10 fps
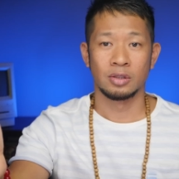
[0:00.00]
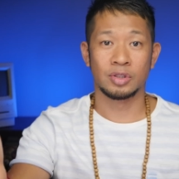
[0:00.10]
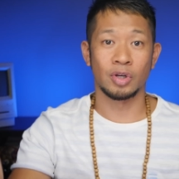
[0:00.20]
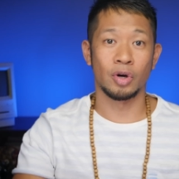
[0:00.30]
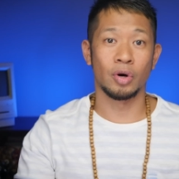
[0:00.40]

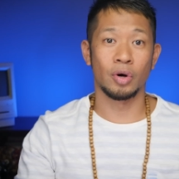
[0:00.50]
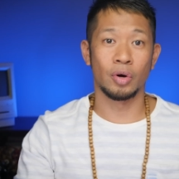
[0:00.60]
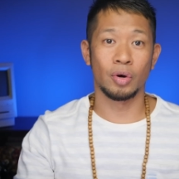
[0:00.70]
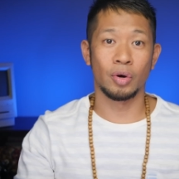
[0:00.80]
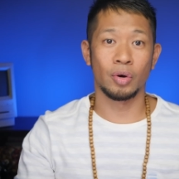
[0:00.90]

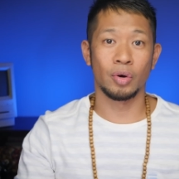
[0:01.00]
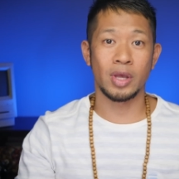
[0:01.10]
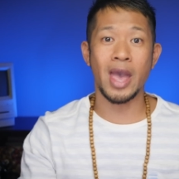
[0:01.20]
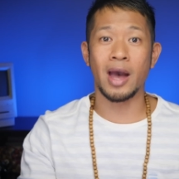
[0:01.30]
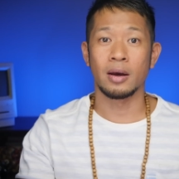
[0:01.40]
So,
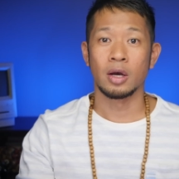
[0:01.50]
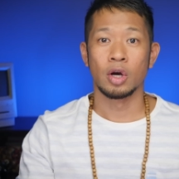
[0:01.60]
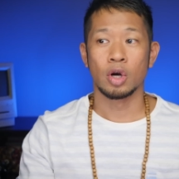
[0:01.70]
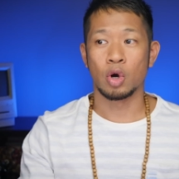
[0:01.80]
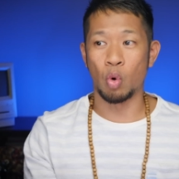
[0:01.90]
yeah,
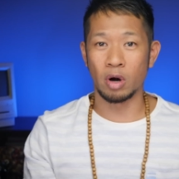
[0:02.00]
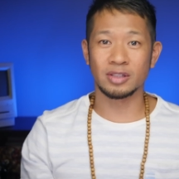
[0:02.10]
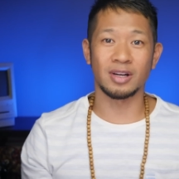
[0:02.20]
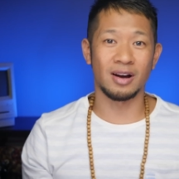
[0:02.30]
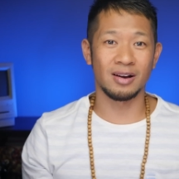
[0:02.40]

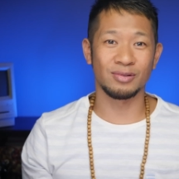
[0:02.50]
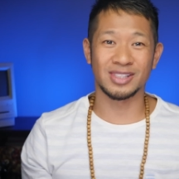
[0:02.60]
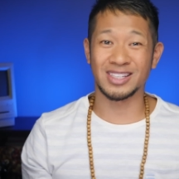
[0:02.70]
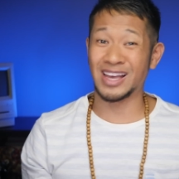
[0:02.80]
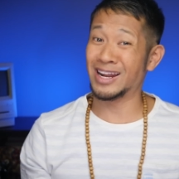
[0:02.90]
Quarantong
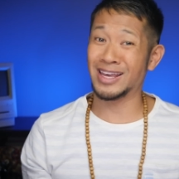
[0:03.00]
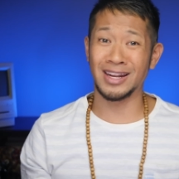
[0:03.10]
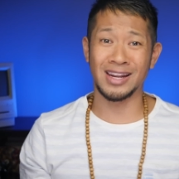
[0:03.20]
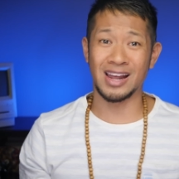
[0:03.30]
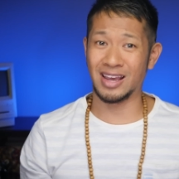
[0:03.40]
was kind of
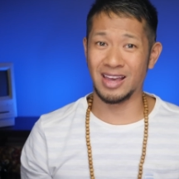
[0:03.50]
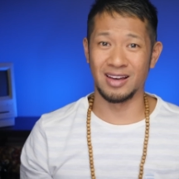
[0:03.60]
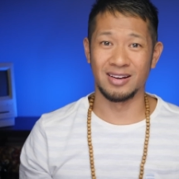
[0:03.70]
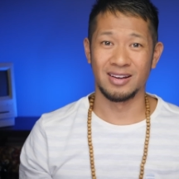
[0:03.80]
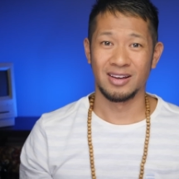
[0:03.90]
getting out of
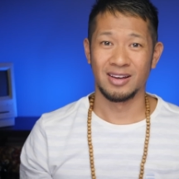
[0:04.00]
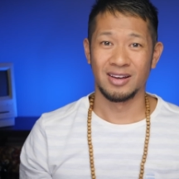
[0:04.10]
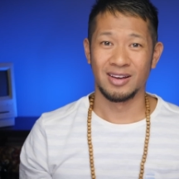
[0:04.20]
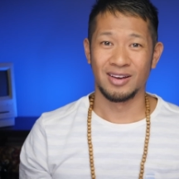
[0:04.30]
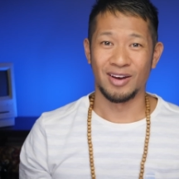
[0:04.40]
hand.
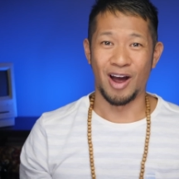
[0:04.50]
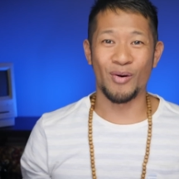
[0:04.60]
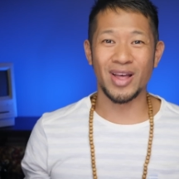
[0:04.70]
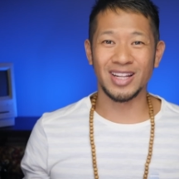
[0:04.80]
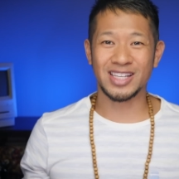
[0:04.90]

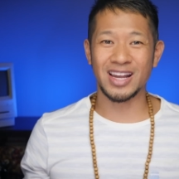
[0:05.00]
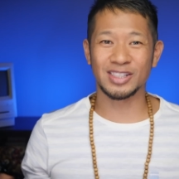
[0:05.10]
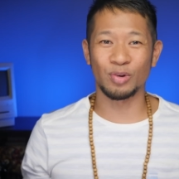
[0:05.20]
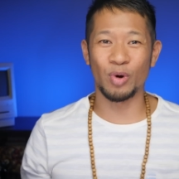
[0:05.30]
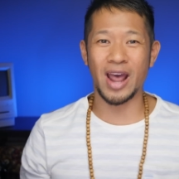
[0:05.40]
All right, let's get
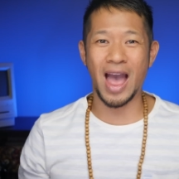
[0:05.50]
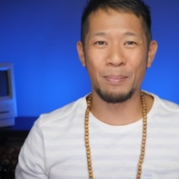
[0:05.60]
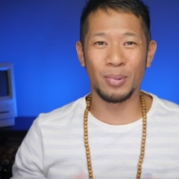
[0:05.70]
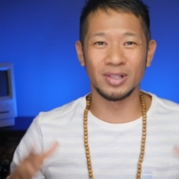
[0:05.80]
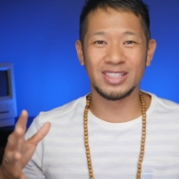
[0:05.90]
into what
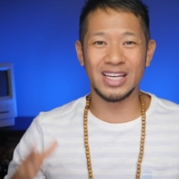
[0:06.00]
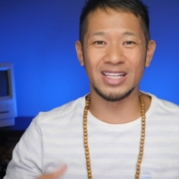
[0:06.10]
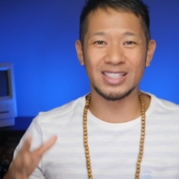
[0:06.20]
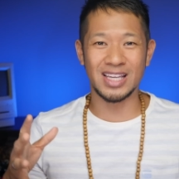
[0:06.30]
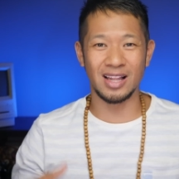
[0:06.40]
Apple
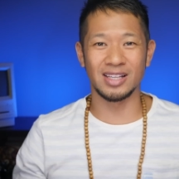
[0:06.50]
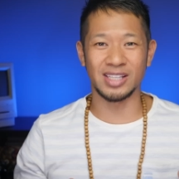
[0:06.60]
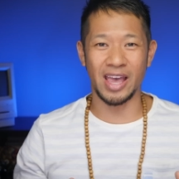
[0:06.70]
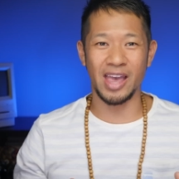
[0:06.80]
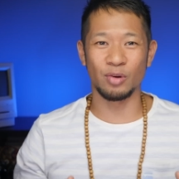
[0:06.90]
didn't tell
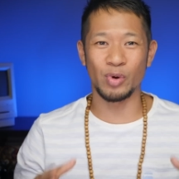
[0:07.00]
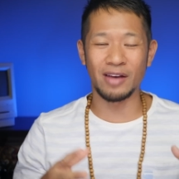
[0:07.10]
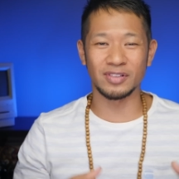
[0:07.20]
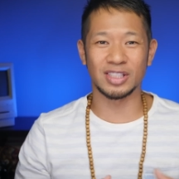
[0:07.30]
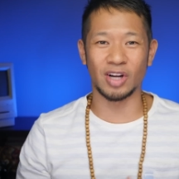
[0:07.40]
us, and we
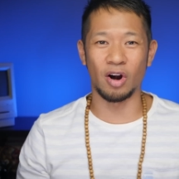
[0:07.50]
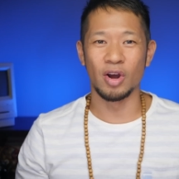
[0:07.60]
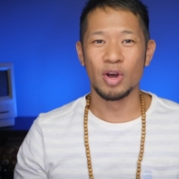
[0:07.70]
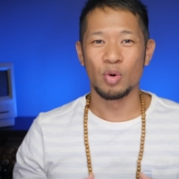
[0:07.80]
have to start